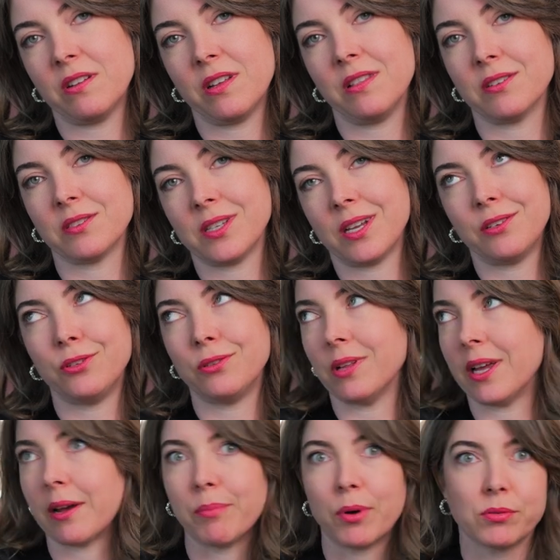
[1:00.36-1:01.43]
and they'll send you
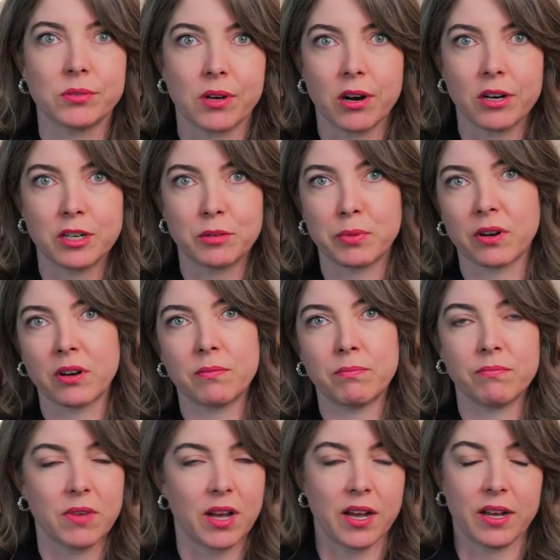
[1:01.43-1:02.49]
like a postcard
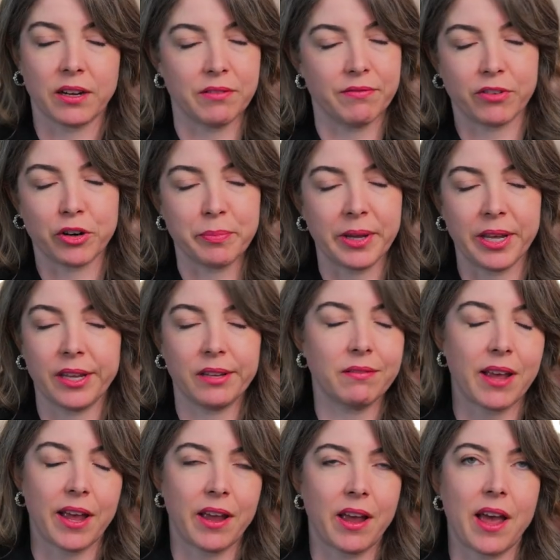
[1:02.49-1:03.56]
to confirm it.
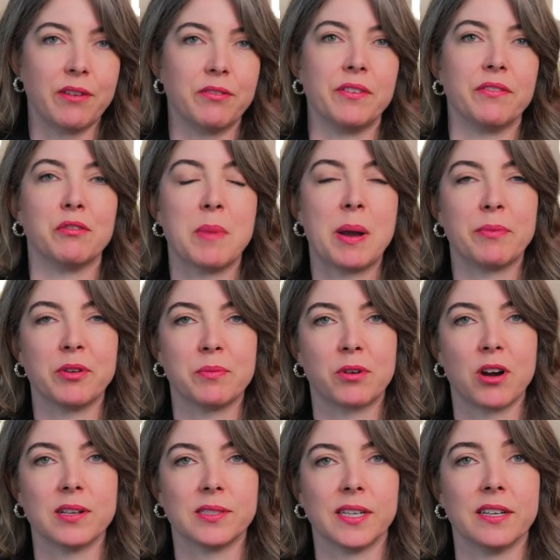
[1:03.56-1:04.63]
I don't even remember the
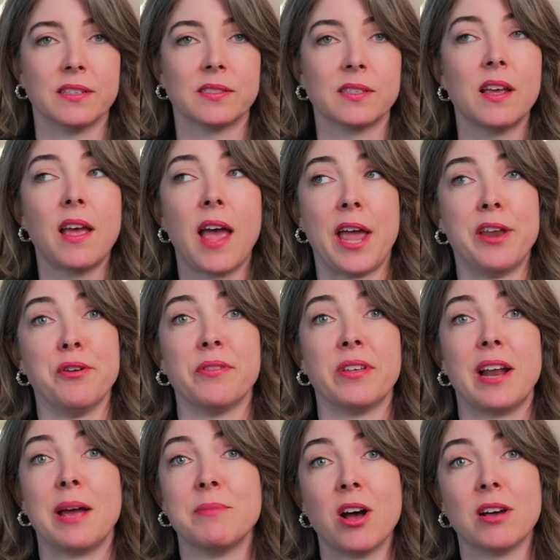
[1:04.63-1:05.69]
process. I know
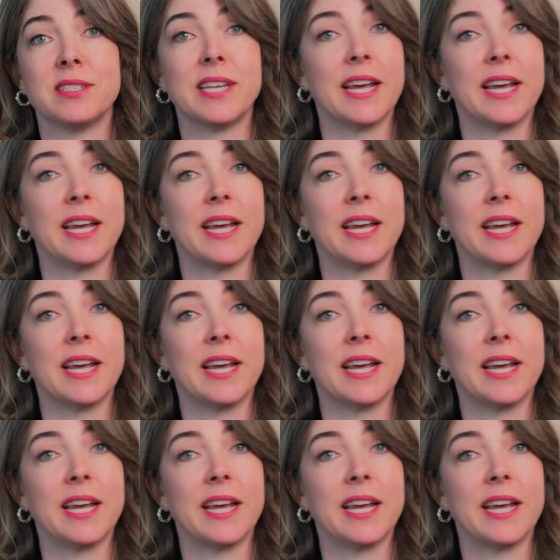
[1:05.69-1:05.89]
that I'm not